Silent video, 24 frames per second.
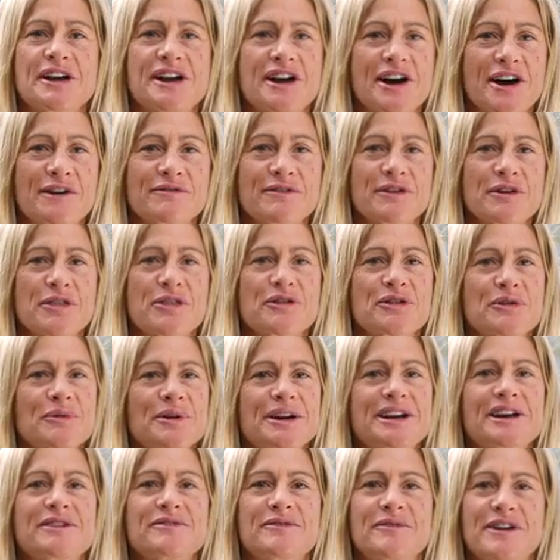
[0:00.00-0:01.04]
recover through
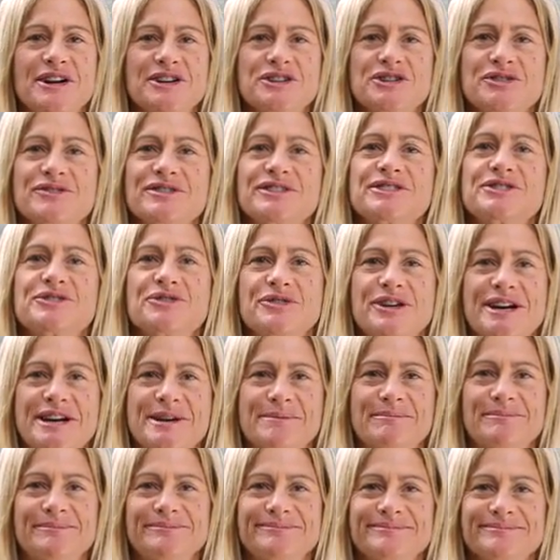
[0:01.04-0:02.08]
an adventurous
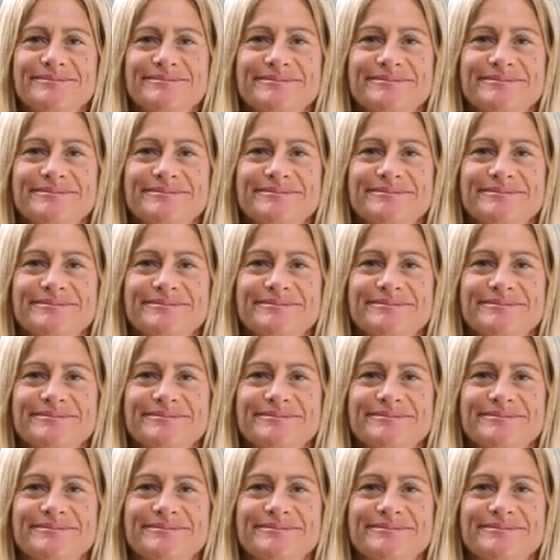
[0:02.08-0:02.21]
dream.